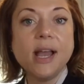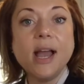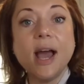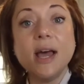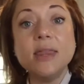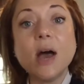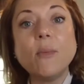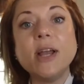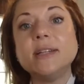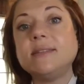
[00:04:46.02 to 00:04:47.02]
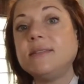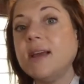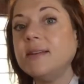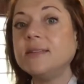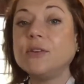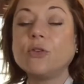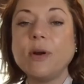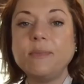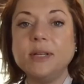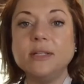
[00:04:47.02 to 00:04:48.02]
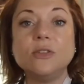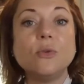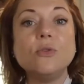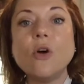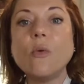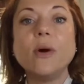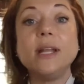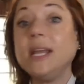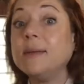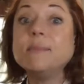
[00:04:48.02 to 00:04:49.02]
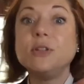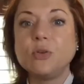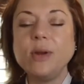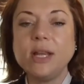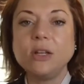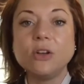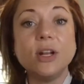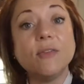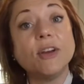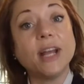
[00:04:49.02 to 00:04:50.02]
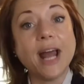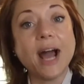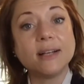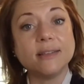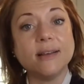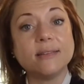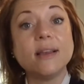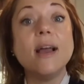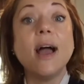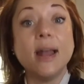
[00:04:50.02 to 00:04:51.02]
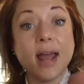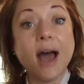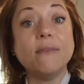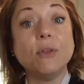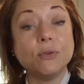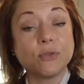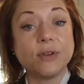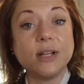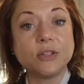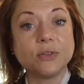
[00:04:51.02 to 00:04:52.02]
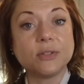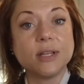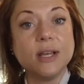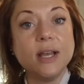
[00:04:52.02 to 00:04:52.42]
And that way it stays encrypted so no one in between could ever get access and have those credentials.